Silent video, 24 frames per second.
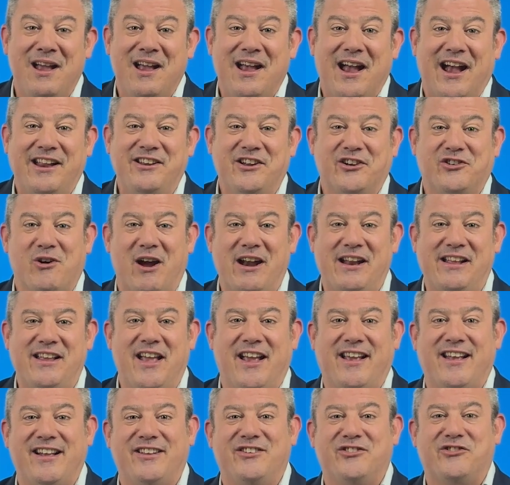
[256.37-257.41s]
and you're training your
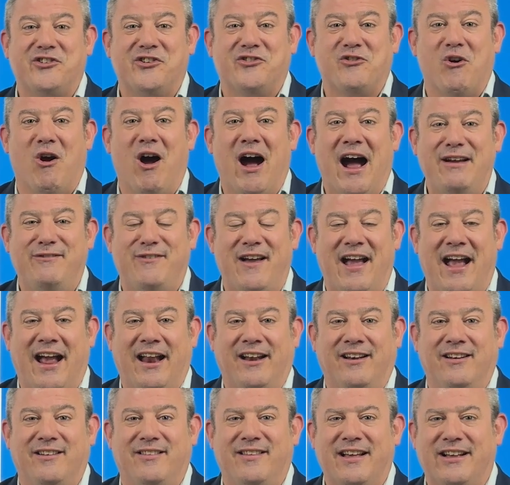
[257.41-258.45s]
kids to drive
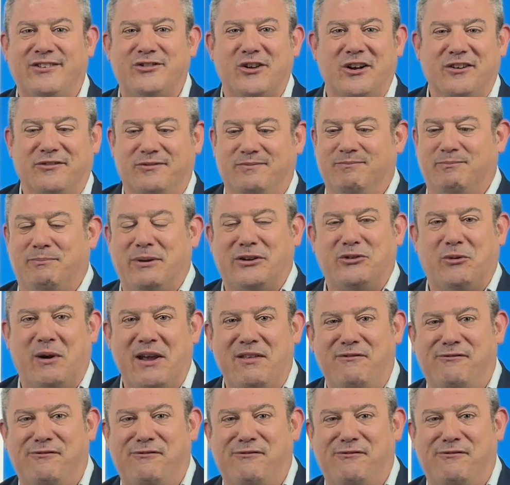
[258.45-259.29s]
and they're sort of between